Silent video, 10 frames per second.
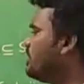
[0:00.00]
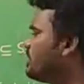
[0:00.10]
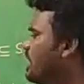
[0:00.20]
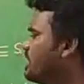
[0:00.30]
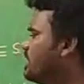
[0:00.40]

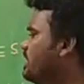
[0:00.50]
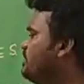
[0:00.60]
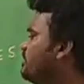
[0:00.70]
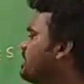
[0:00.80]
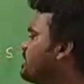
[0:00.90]
that
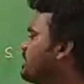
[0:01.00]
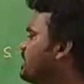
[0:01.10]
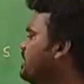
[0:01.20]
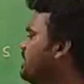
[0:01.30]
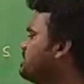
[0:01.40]
event
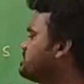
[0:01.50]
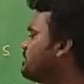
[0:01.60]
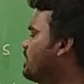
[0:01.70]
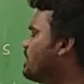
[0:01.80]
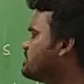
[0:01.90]
is
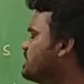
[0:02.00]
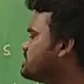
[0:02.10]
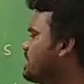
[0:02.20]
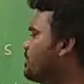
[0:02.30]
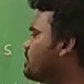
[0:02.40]
that
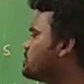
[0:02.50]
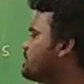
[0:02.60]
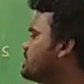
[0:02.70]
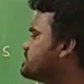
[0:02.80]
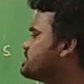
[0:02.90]
sample
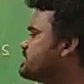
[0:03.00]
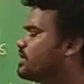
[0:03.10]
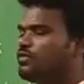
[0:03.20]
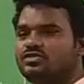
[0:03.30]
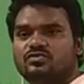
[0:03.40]
space is
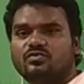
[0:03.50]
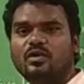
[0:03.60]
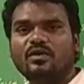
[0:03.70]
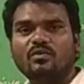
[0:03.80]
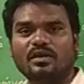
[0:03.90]
equals to
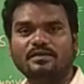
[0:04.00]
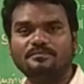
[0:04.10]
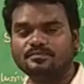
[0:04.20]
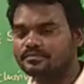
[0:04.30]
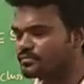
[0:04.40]
1 only.
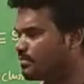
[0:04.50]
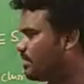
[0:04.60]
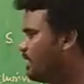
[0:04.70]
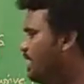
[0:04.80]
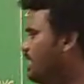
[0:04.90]

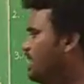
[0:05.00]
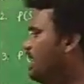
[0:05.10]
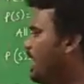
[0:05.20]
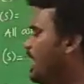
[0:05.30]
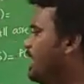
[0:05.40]

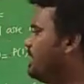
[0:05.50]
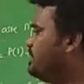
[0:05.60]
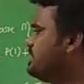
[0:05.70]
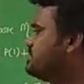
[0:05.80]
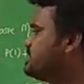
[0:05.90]

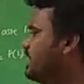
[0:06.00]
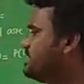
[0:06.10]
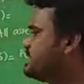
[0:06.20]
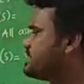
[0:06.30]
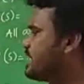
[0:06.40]
And this is
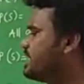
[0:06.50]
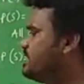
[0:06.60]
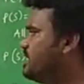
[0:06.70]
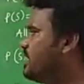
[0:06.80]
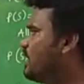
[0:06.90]
the
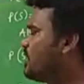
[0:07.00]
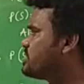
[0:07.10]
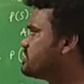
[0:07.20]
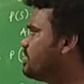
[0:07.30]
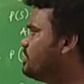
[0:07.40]
second
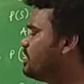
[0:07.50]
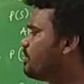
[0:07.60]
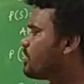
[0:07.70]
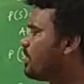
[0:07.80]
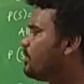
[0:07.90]
axiom in the
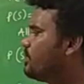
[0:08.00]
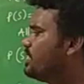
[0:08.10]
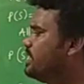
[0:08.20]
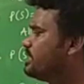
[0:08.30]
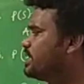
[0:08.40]

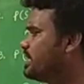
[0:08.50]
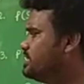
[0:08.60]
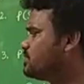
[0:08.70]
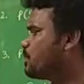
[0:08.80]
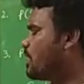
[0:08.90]
probability, that
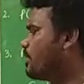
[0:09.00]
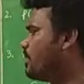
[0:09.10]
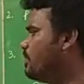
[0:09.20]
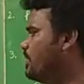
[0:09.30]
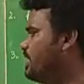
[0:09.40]
is
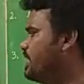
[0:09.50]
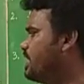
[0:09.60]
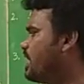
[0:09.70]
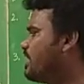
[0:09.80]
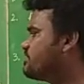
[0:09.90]

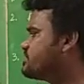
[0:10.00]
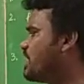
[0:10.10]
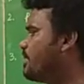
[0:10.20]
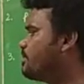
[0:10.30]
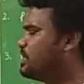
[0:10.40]
probability of
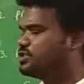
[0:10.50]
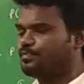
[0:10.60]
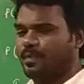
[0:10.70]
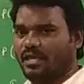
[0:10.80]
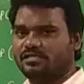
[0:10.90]
sample
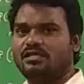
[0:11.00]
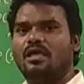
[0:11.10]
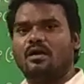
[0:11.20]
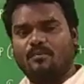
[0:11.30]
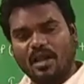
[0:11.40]
space.
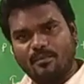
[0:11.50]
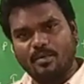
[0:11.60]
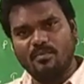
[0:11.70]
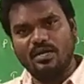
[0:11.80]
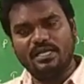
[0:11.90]

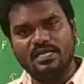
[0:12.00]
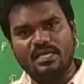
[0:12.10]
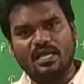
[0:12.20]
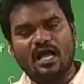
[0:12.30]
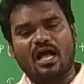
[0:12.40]

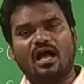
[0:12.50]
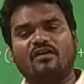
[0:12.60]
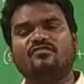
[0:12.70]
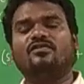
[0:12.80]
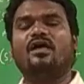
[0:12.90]
Probability
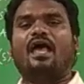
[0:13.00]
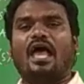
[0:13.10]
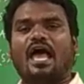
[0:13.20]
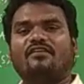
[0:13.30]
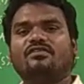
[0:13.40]
of
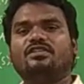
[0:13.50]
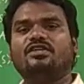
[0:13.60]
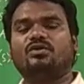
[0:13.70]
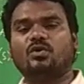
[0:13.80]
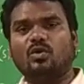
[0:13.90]
having the
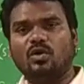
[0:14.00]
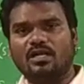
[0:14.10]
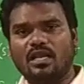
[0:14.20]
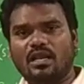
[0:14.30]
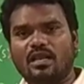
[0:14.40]

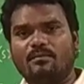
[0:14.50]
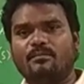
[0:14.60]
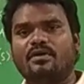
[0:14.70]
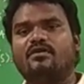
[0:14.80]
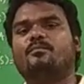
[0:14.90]
total
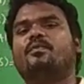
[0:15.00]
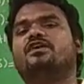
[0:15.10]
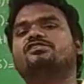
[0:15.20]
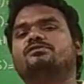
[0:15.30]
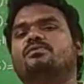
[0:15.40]
number of
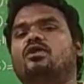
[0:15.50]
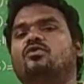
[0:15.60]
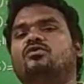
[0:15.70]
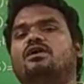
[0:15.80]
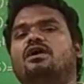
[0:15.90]
possible
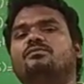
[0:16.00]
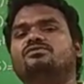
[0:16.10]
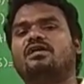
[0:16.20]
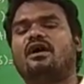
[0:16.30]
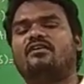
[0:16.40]

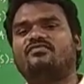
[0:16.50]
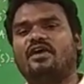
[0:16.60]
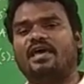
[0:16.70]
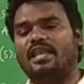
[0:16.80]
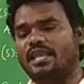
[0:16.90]
outcomes of an